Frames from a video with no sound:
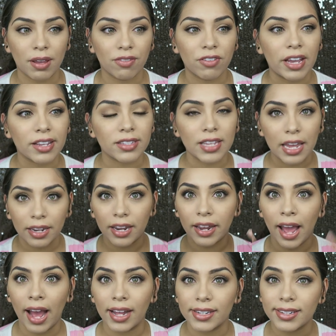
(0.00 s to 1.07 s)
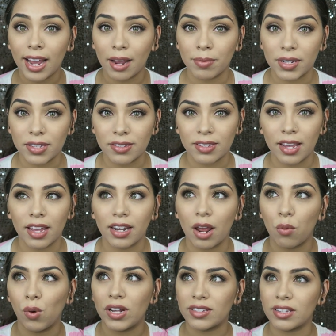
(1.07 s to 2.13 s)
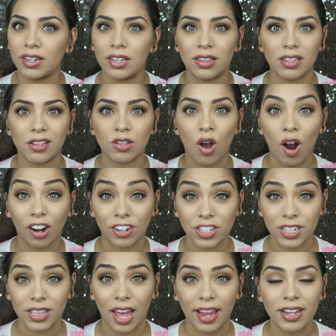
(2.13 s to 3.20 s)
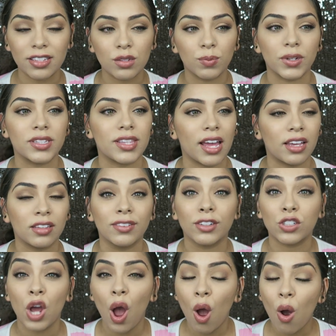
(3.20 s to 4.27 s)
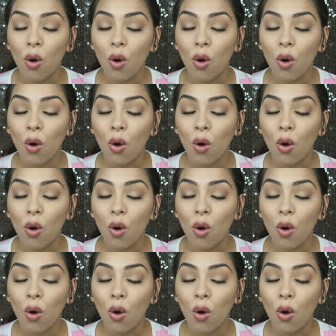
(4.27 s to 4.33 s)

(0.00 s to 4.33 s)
of my face and it had had time to sit and I wasn't in these harsh lights was that it looked